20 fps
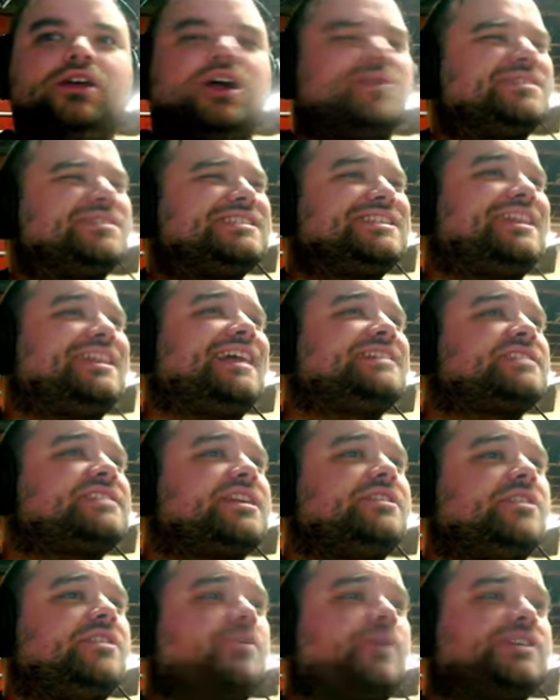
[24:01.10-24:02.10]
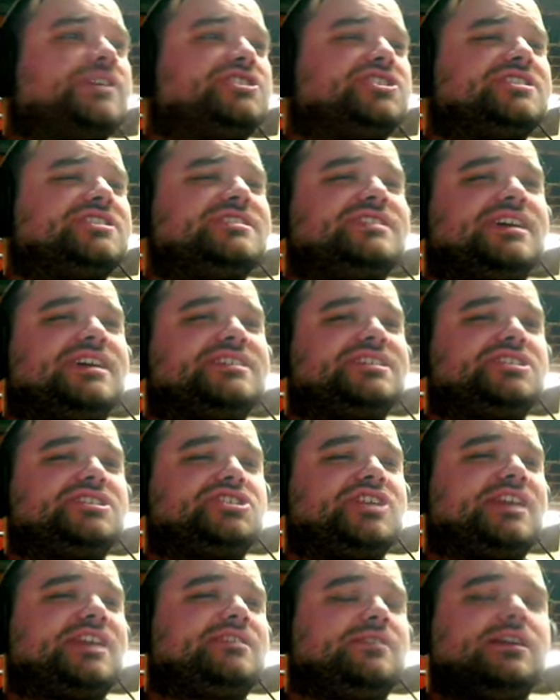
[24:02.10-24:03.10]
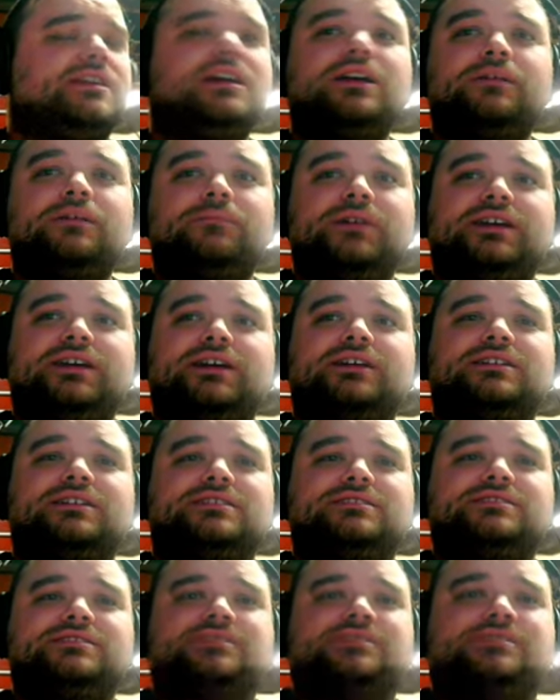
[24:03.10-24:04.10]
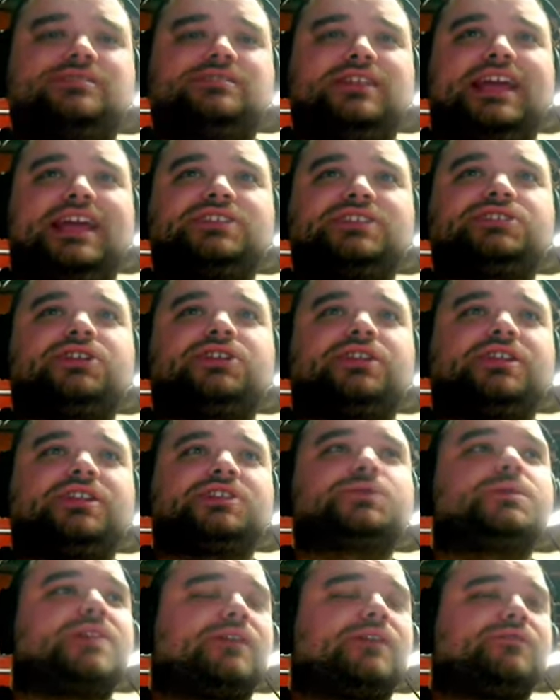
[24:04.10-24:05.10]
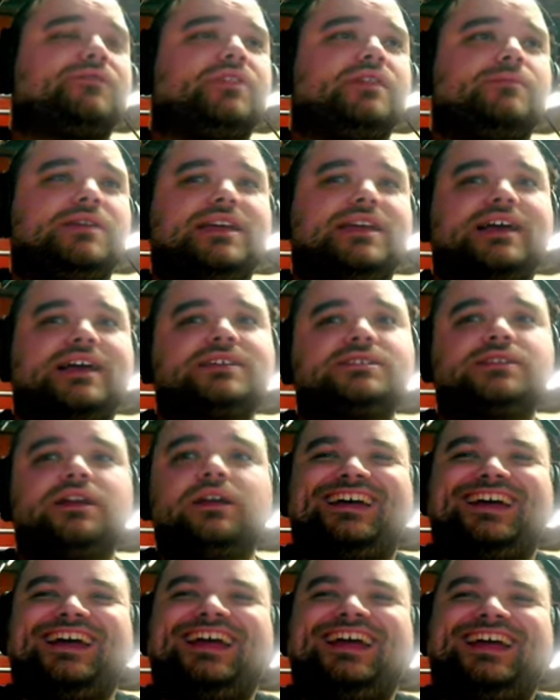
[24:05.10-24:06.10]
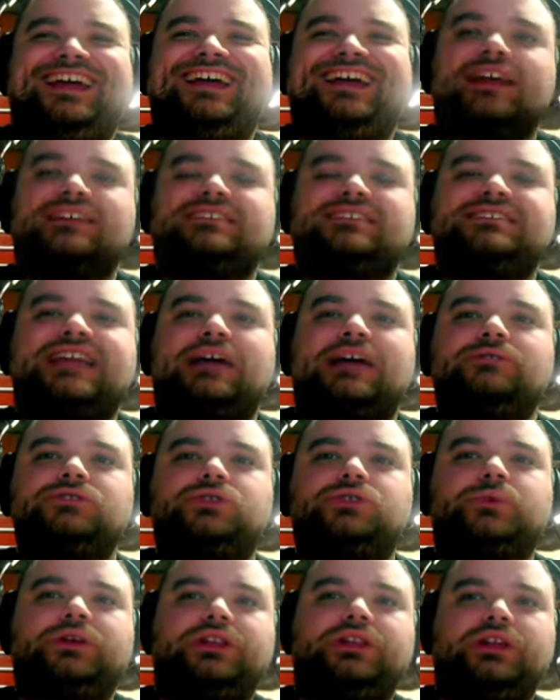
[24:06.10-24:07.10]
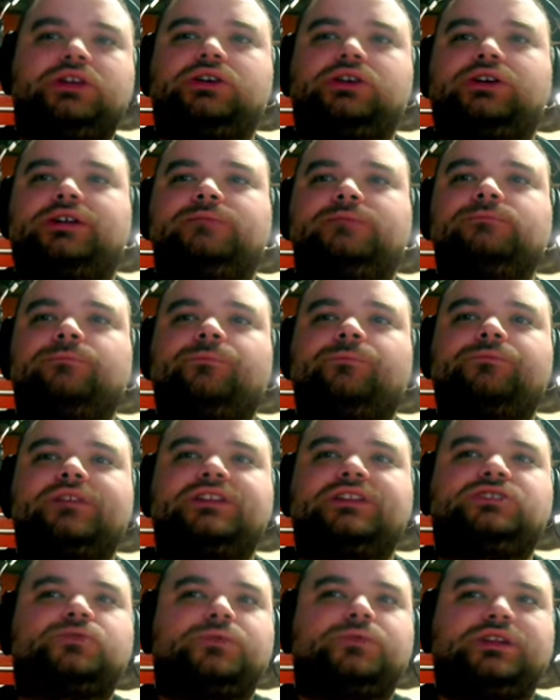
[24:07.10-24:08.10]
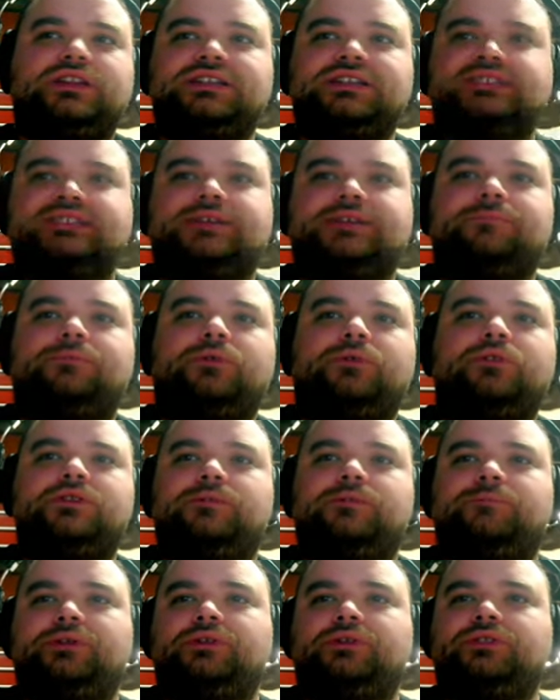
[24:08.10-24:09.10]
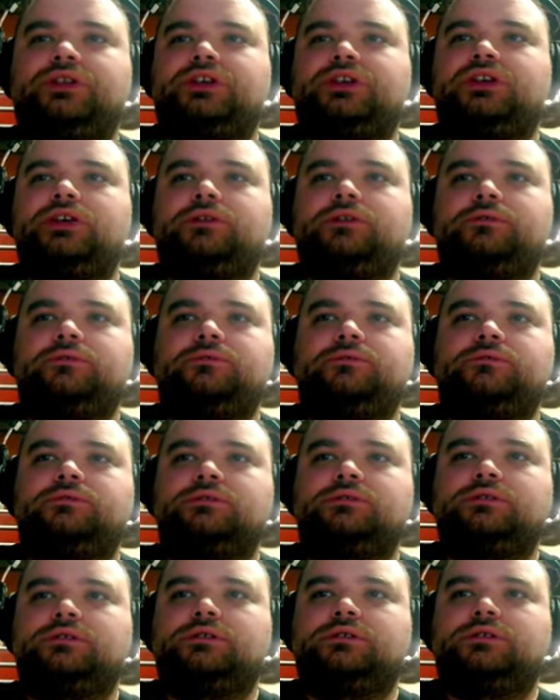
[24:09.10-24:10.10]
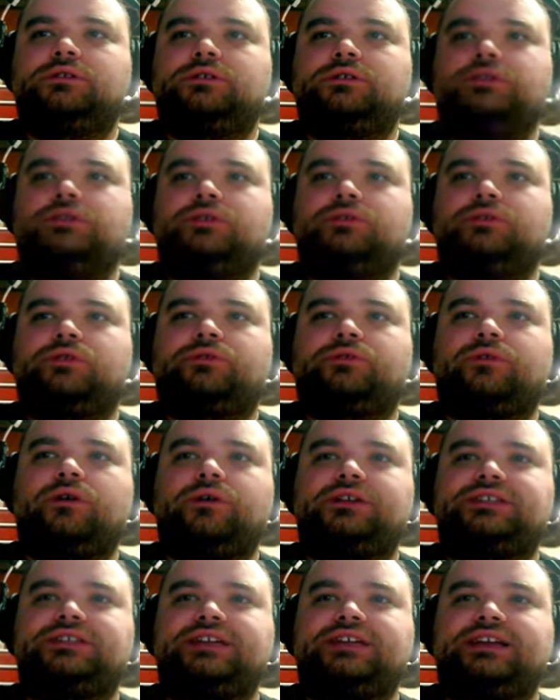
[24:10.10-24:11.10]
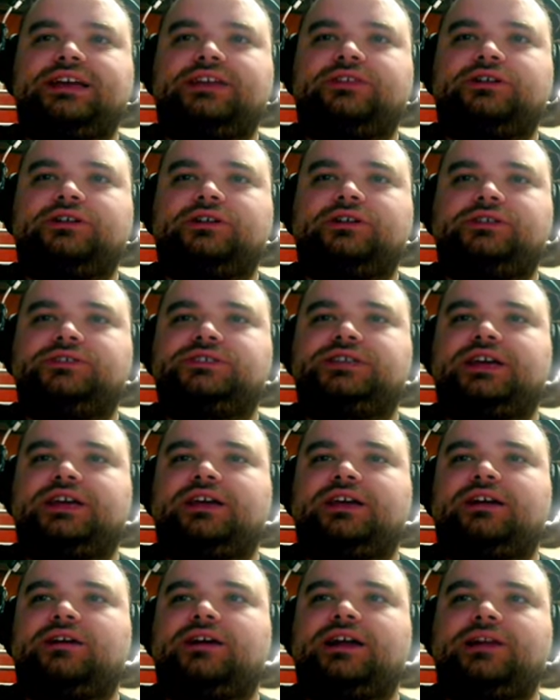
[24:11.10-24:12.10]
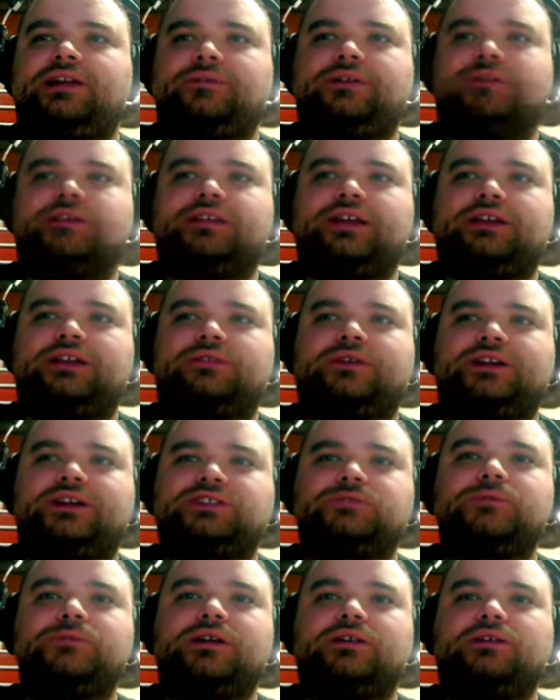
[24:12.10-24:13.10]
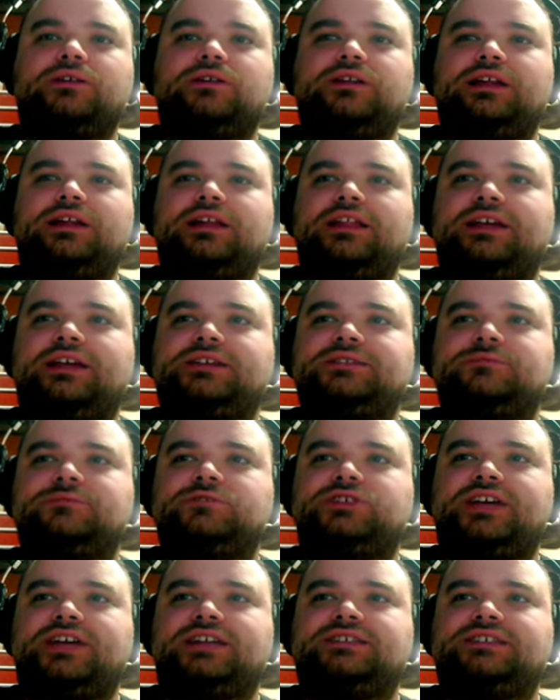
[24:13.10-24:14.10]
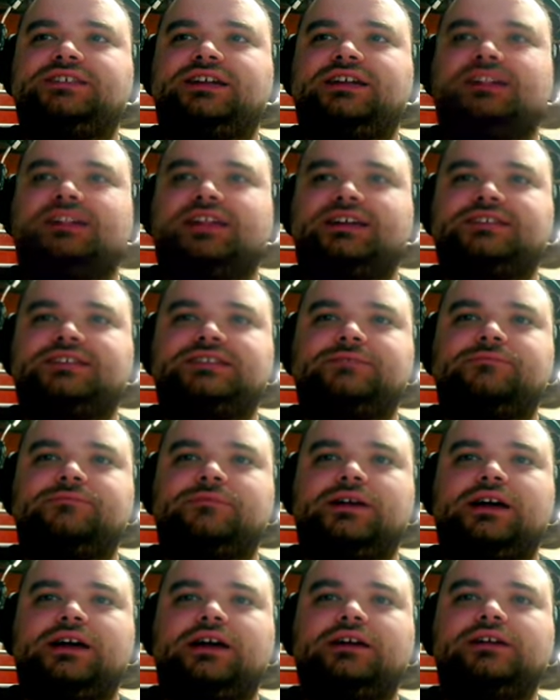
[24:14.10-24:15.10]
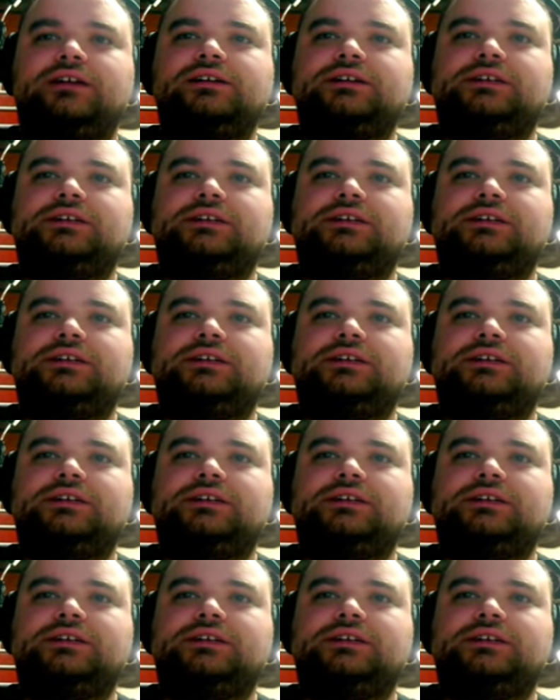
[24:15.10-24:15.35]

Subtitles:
Are we still asking the question, does it gent? Because the answer to this would definitely be yes. It sounds really good. It's really simple. You build the cue. You throw it together. You say, all right, I really like thrash metal and I like some gent and I like some